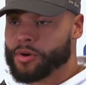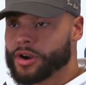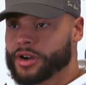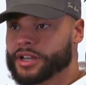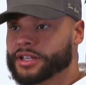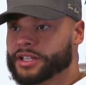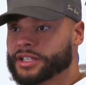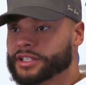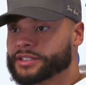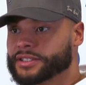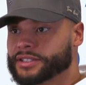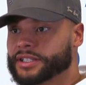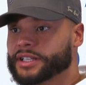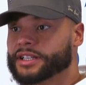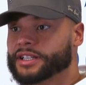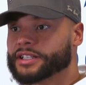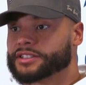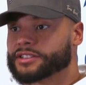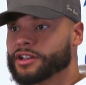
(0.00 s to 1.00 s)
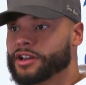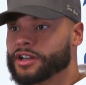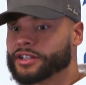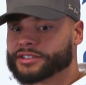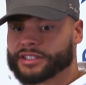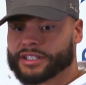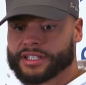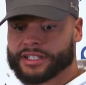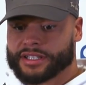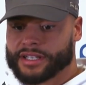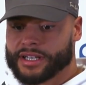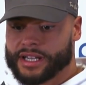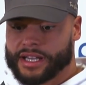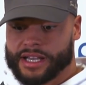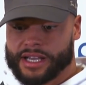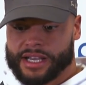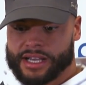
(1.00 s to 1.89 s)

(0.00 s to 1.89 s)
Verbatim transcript: part in this loss and